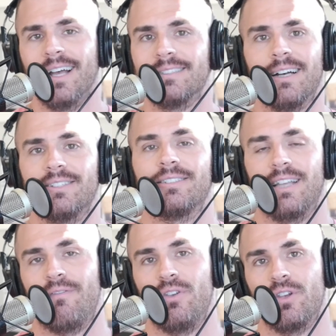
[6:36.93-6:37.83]
Tons of
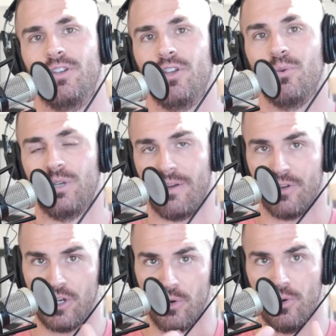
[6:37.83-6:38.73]
stuff you can do whenever
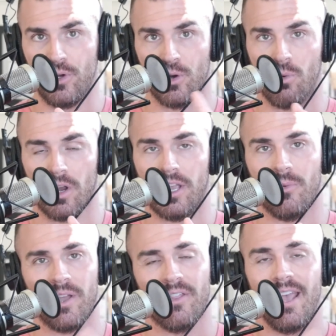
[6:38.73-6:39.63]
you know who you're working
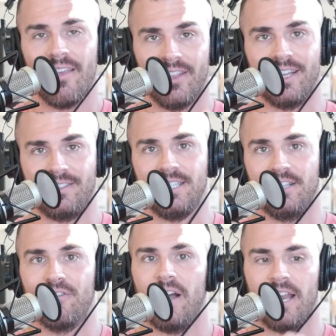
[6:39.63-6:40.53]
with, then it's easy
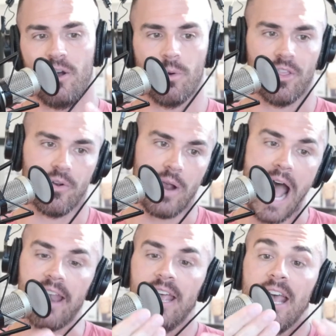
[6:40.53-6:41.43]
to find out where they're at.